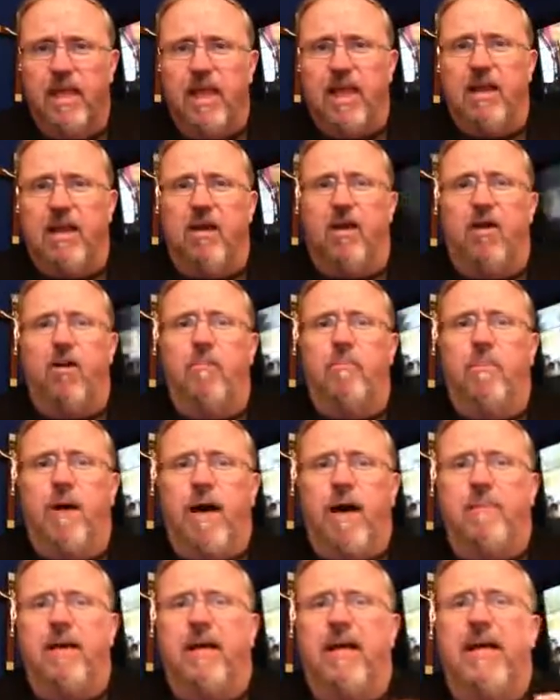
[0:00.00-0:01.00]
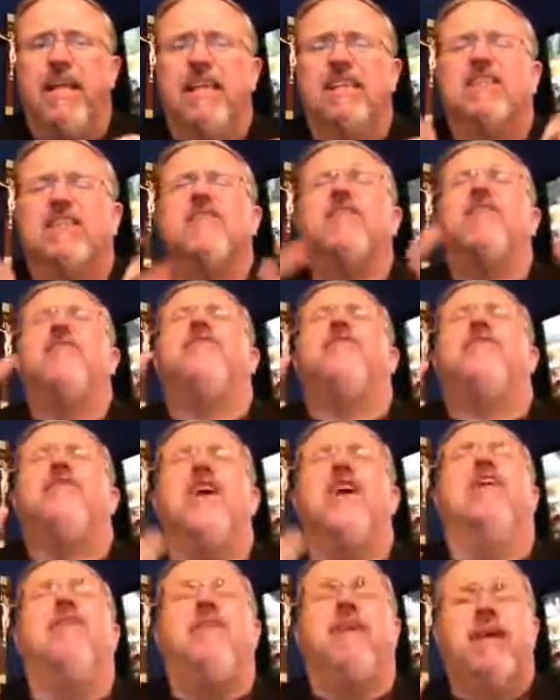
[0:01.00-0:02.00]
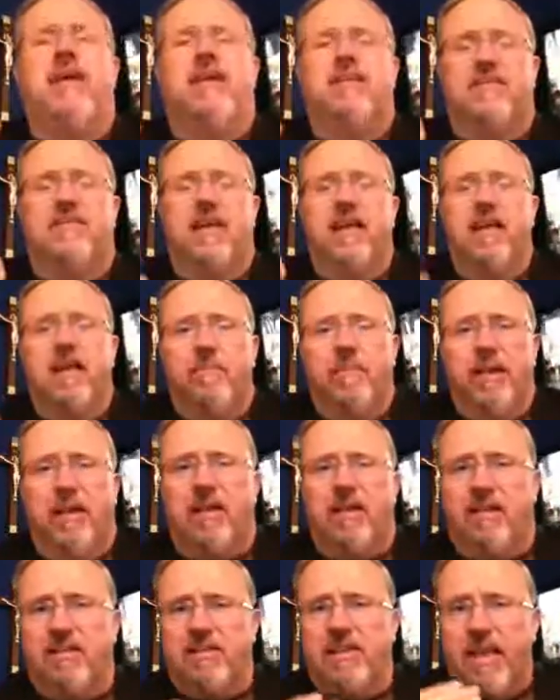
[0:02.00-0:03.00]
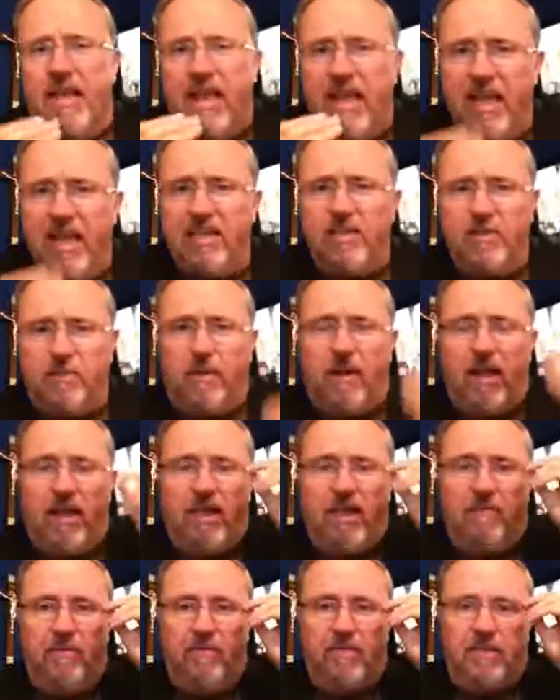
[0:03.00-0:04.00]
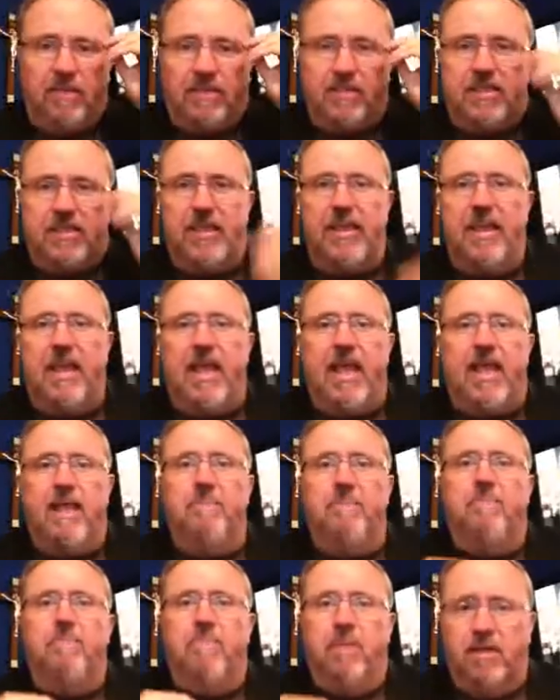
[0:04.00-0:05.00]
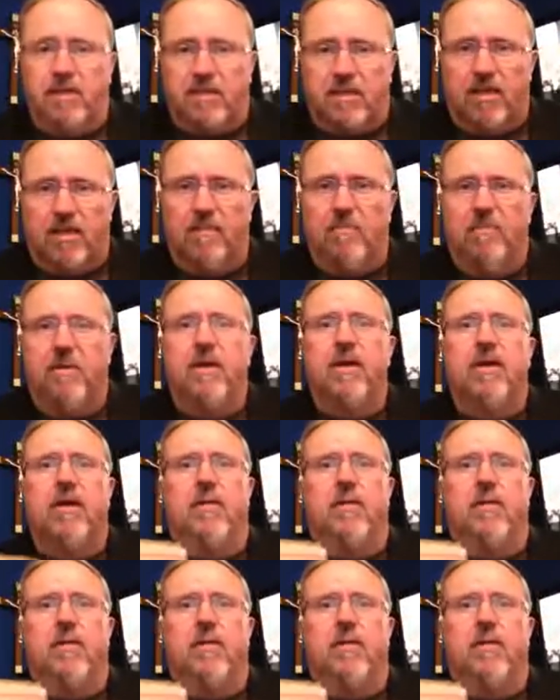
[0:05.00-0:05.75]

And Obama is furious because his plan was to see a Muslim